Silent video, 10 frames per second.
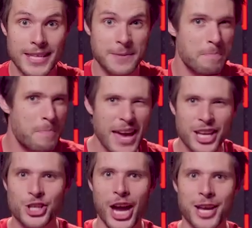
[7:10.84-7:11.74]
is big
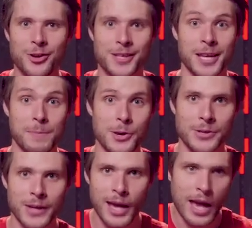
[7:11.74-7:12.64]
changes in the
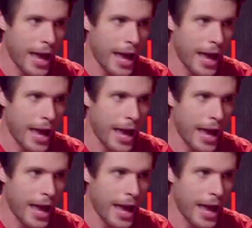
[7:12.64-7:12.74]
music.